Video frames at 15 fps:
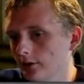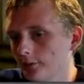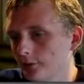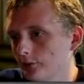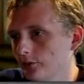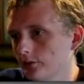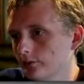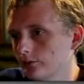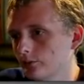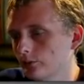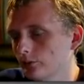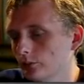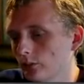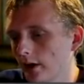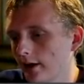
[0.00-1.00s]
I mean, we're
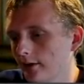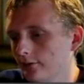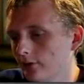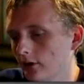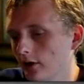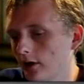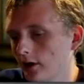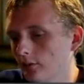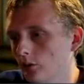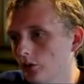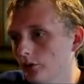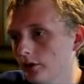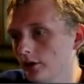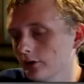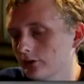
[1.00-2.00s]
way far ahead, but
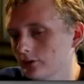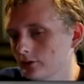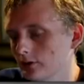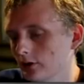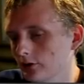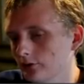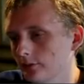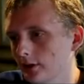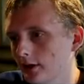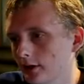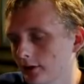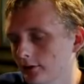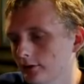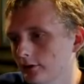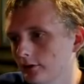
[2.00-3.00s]
we are 2 cards
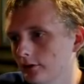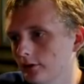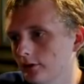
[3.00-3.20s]
behind.